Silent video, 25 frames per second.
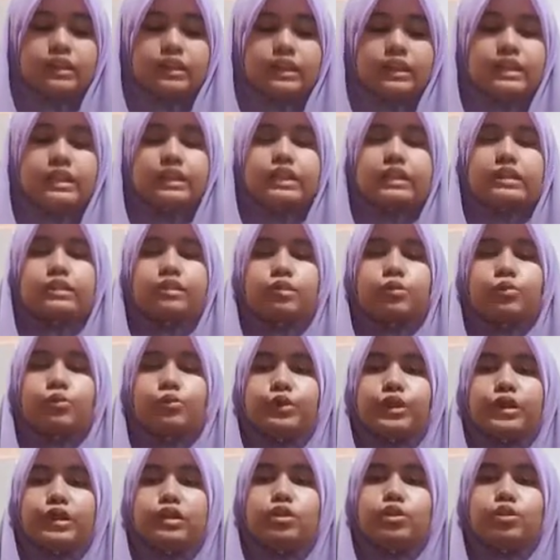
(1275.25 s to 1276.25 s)
It is a
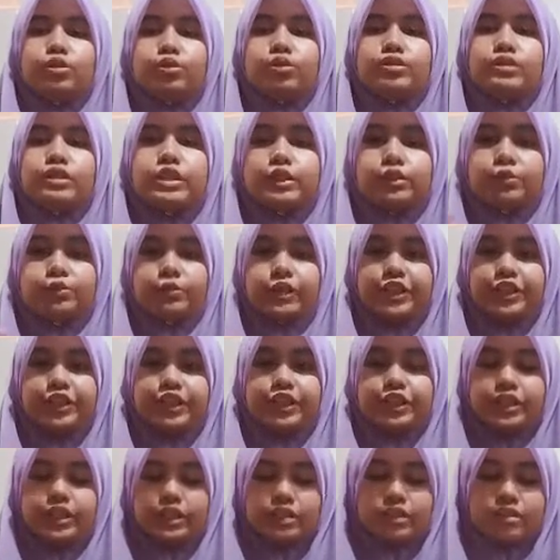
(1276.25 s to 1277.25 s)
win-lose
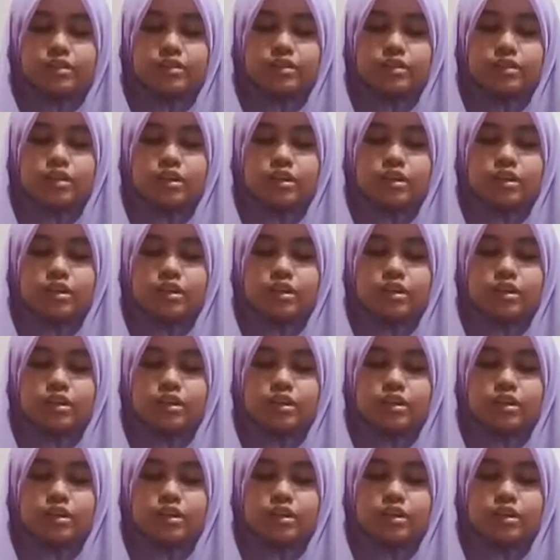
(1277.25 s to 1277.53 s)
situation,